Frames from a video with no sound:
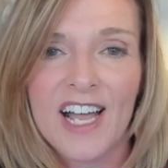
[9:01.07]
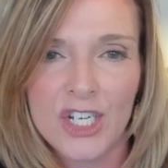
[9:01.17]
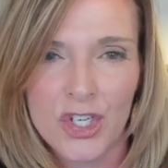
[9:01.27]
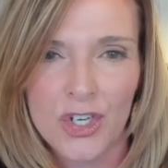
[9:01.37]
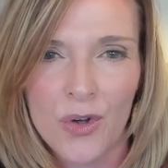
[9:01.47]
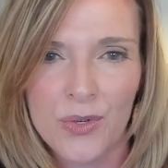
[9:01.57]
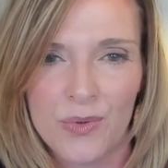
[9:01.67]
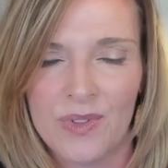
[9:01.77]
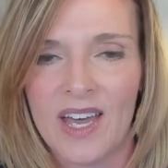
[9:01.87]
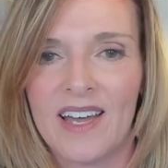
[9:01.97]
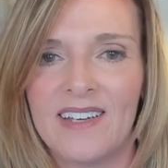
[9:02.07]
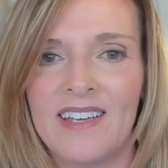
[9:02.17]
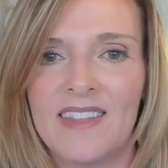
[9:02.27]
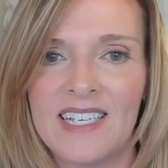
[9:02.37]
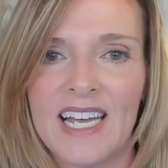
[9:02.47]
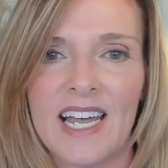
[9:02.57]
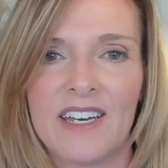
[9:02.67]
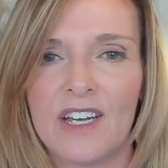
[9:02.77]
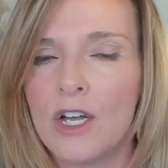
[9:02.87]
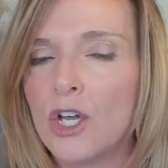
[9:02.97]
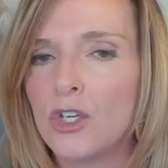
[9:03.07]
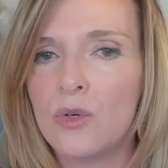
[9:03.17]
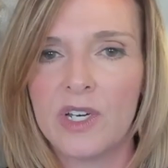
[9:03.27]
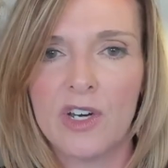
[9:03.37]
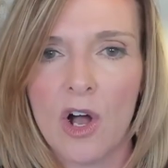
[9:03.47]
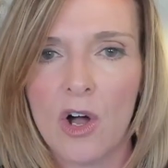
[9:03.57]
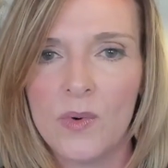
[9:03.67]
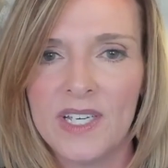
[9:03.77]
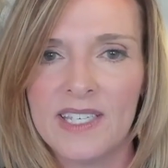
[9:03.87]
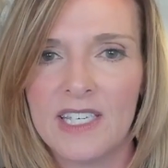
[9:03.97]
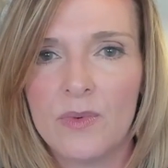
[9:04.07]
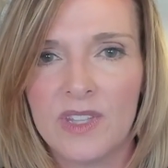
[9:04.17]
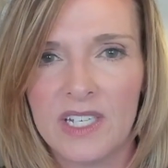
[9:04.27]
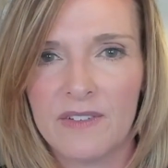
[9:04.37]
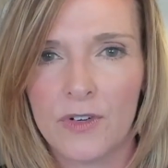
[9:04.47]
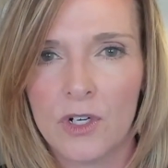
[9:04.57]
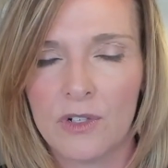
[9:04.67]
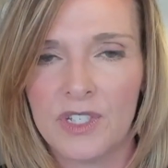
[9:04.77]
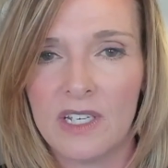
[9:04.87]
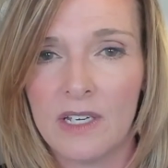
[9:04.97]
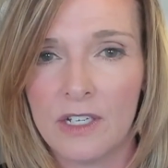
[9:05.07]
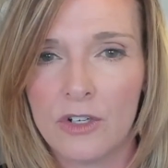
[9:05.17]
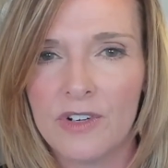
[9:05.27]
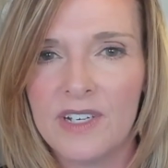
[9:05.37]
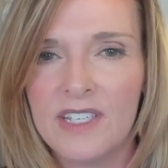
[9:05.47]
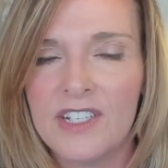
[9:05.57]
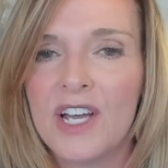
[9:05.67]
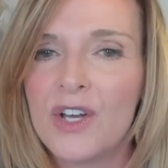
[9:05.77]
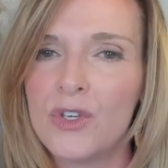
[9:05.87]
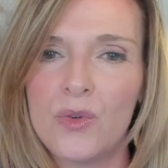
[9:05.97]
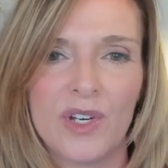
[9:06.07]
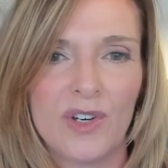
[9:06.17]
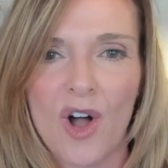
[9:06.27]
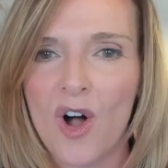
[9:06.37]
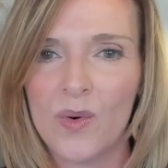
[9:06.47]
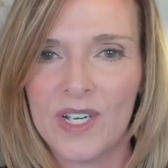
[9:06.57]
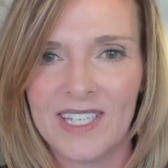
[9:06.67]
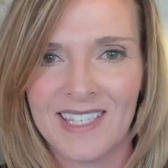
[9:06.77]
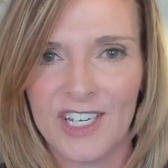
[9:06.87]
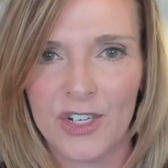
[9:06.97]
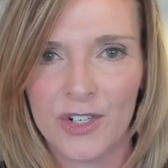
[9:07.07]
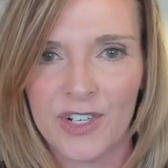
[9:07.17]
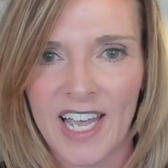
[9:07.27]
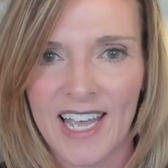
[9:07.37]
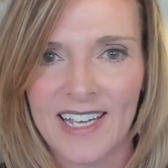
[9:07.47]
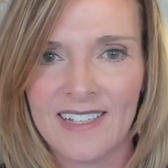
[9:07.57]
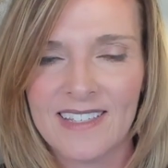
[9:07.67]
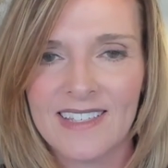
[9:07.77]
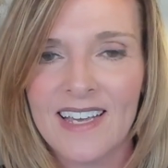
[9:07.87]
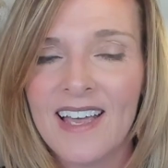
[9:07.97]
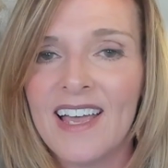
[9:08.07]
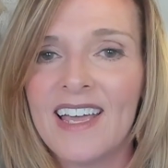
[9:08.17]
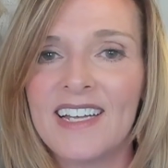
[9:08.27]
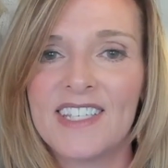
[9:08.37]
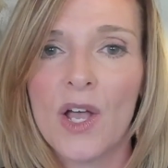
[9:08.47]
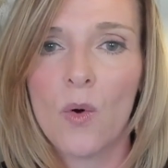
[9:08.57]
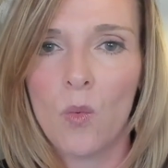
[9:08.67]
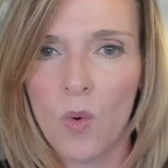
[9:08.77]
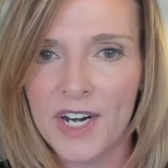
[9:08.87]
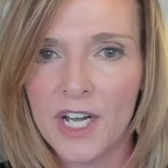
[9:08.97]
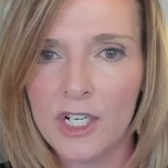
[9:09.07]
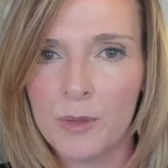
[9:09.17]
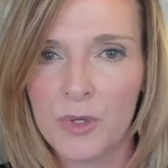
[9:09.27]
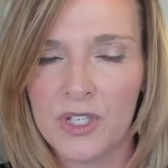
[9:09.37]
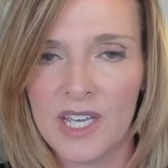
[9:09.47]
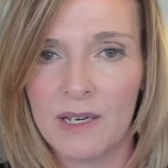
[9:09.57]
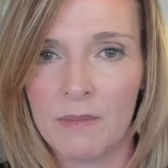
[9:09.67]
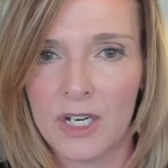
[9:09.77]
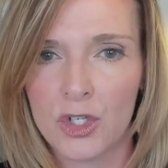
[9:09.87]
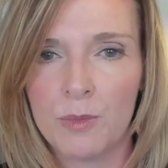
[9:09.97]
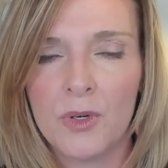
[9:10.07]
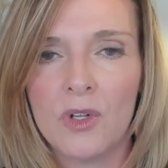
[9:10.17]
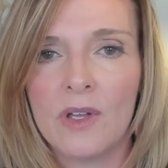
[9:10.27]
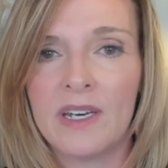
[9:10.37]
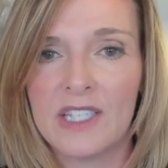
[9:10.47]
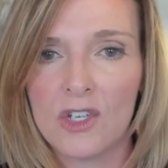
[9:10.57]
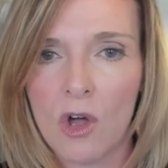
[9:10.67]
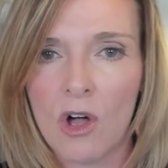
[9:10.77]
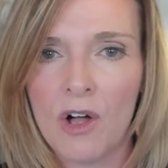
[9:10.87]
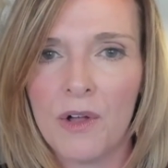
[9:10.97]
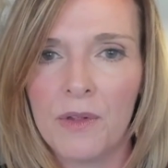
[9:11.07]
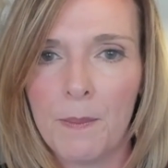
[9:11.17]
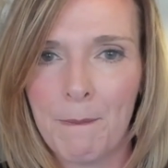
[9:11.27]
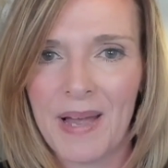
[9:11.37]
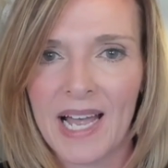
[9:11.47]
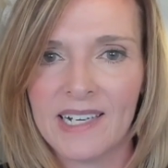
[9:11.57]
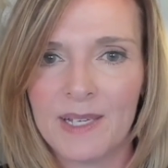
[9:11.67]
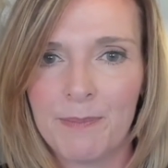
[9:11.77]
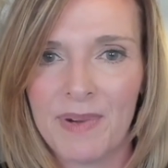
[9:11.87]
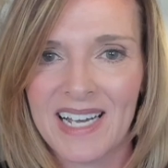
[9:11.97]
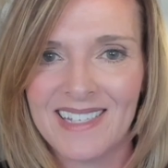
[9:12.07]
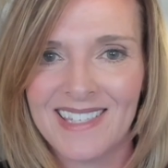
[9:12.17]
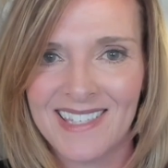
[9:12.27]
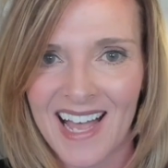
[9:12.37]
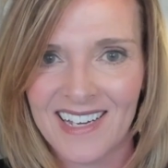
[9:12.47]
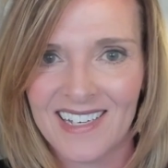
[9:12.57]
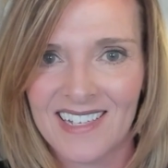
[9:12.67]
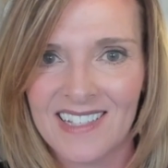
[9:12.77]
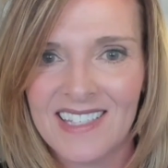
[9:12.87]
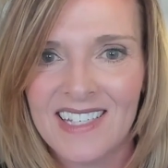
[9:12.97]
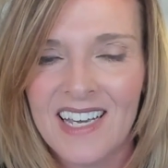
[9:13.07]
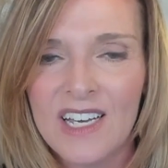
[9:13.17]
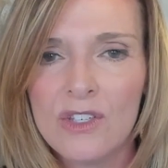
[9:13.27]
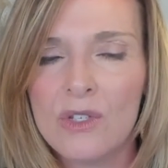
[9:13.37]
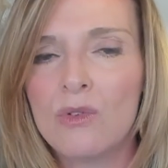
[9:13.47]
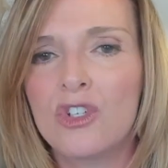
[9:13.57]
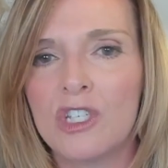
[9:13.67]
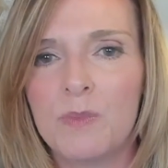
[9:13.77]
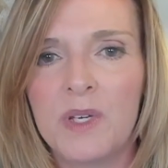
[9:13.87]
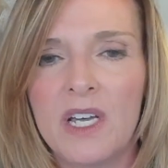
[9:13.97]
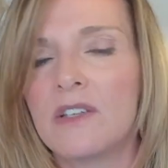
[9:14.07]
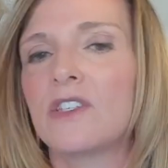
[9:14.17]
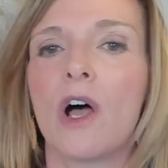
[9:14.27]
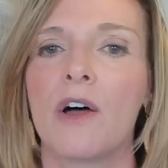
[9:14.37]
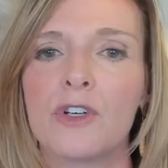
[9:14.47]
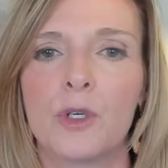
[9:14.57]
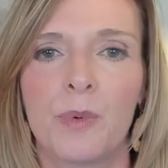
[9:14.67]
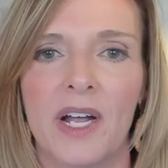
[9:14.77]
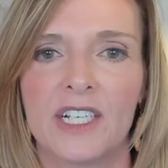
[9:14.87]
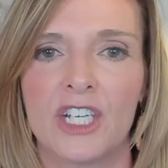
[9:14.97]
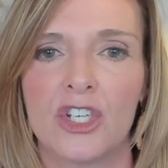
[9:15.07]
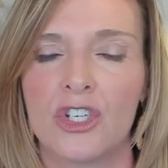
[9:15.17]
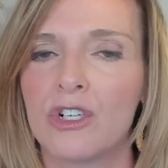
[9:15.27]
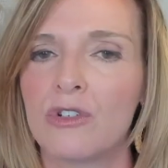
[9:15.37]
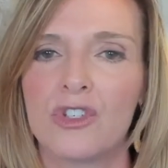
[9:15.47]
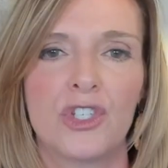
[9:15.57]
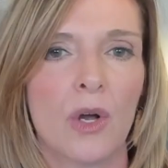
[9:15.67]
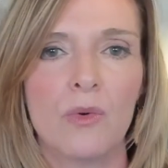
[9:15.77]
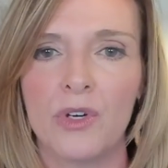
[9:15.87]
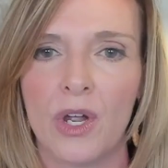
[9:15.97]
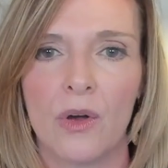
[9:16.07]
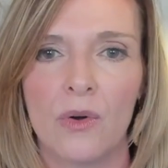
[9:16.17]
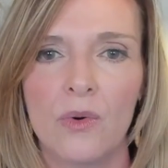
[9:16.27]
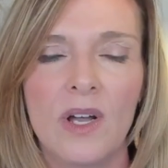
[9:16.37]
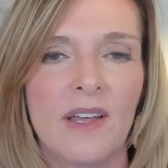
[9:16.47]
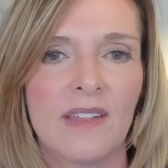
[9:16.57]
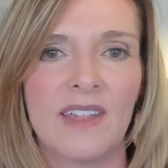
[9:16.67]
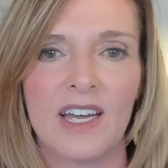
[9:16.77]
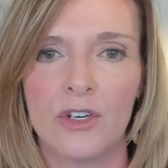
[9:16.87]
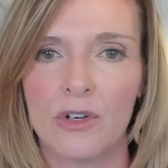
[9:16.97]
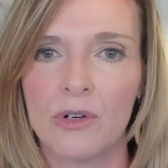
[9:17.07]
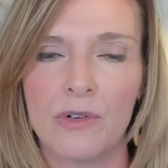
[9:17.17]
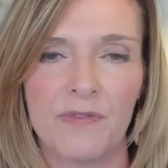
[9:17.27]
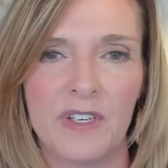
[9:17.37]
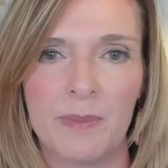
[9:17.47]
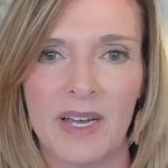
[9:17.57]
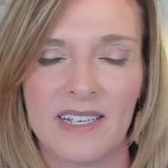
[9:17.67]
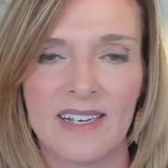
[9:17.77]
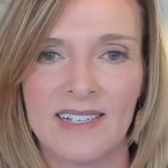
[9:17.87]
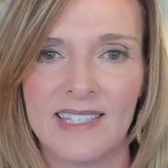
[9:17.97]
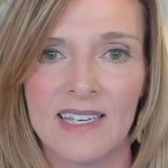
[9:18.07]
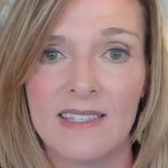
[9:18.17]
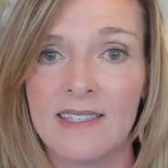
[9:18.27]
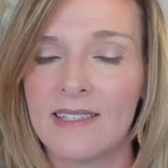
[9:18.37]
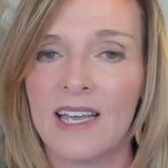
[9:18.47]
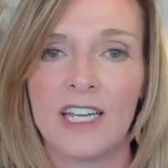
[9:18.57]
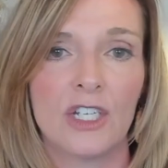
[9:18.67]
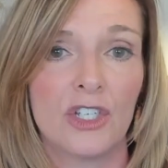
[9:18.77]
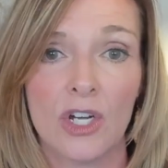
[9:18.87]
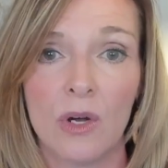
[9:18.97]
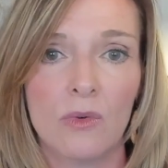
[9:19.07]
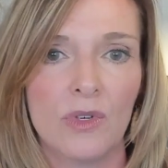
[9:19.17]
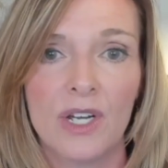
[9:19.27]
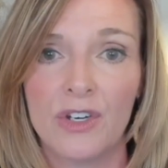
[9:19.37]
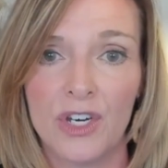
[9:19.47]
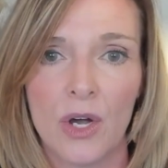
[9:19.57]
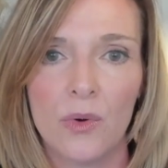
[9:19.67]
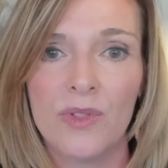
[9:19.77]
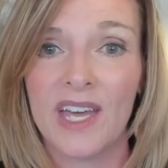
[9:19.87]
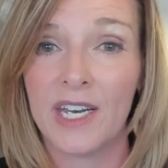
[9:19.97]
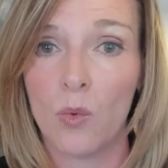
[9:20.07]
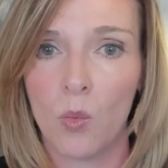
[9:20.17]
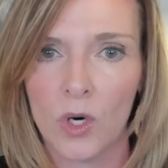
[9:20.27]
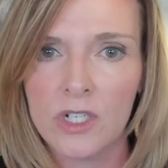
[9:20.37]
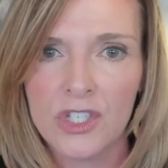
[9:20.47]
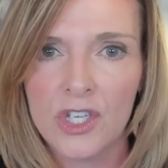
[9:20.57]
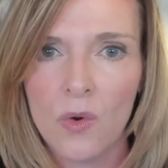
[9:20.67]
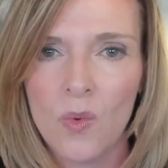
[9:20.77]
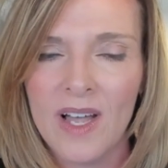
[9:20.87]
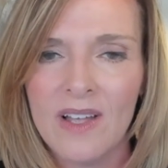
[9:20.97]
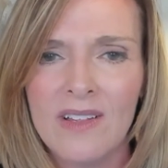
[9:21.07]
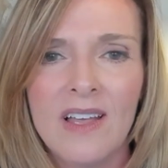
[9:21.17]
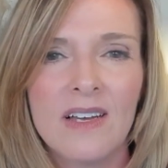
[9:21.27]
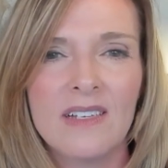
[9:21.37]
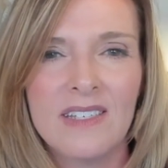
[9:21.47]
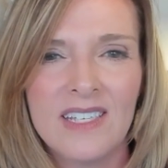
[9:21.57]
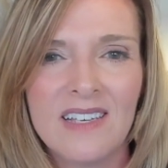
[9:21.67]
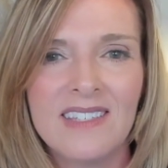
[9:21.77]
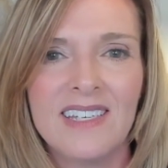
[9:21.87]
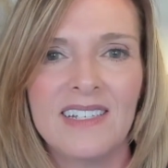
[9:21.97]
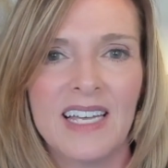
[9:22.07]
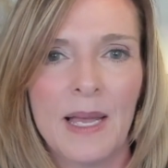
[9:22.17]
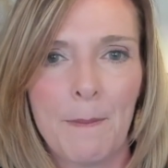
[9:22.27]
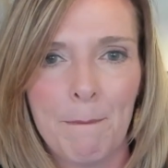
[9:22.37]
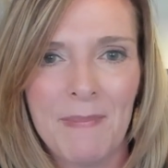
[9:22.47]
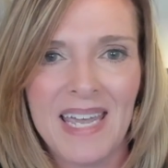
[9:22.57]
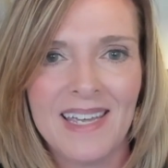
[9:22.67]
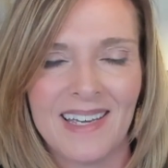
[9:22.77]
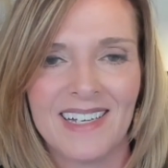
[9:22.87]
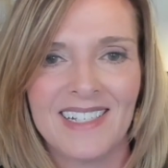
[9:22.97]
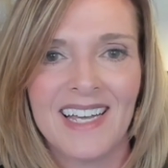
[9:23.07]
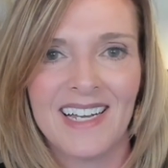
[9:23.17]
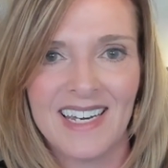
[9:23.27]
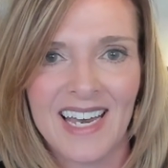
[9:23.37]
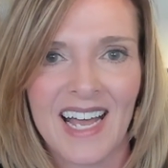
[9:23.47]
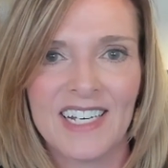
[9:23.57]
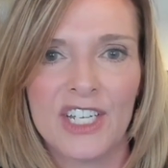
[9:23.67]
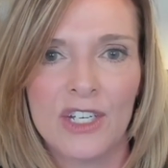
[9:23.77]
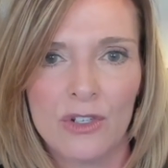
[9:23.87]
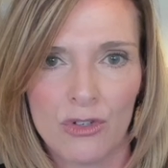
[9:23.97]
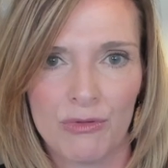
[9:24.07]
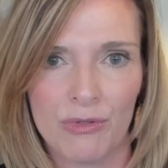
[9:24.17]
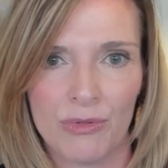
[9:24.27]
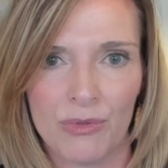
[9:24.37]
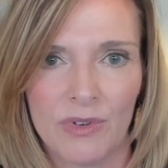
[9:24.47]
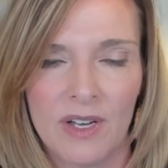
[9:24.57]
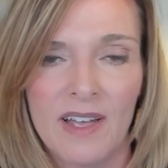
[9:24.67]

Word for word: I show you that in the data. You can always see when the difficulty increased. You can always see your gains. It's 100% measurable and it's all backed by science. So just because other practitioners don't know that neurofeedback exists and don't know that it works so well, doesn't make it not true.